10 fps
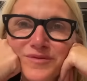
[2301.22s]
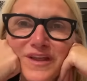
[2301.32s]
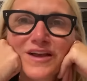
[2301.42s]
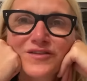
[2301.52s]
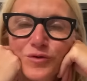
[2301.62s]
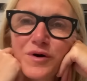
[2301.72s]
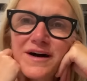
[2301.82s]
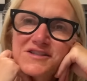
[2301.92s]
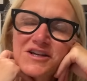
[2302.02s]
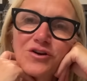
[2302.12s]
Thanks for
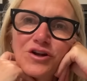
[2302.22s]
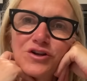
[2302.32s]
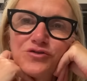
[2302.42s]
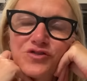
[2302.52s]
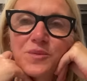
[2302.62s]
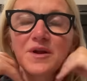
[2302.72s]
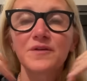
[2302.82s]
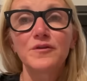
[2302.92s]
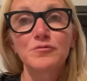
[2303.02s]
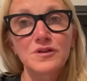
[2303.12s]
watching here on YouTube. And if
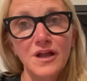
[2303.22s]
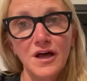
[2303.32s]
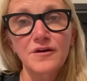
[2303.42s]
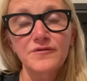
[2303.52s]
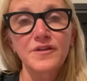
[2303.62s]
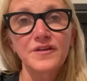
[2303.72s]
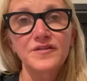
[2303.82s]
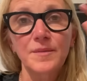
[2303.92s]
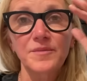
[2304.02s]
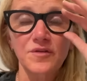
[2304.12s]
you loved this
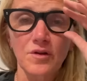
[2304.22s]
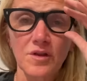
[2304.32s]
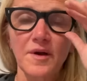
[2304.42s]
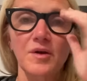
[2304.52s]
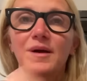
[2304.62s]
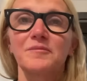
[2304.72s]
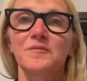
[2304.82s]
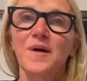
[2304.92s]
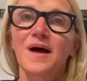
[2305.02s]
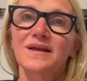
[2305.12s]
episode of the Mel Robbins
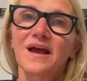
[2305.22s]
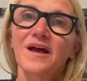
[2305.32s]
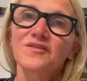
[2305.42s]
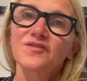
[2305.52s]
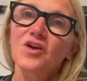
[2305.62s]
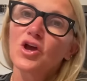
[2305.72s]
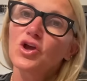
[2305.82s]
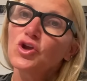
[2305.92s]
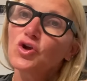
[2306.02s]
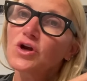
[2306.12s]
Podcast,
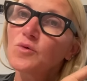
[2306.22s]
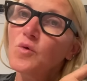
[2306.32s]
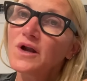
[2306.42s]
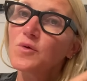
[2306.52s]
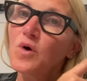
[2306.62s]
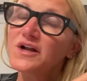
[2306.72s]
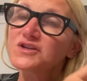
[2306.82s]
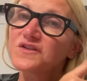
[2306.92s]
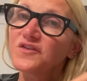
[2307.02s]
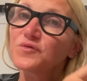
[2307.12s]
you're going to want to watch
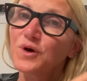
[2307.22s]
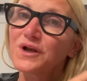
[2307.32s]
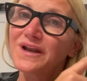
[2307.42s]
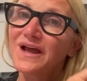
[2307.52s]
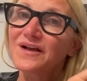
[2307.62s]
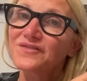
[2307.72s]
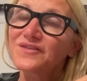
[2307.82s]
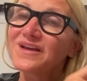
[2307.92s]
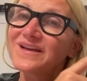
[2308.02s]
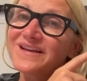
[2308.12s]
this one next.
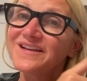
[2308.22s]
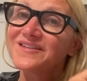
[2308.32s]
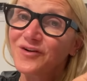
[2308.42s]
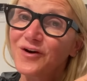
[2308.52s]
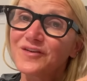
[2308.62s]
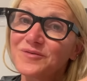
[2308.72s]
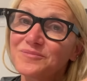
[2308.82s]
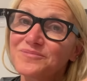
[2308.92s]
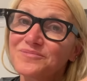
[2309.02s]
It's awesome.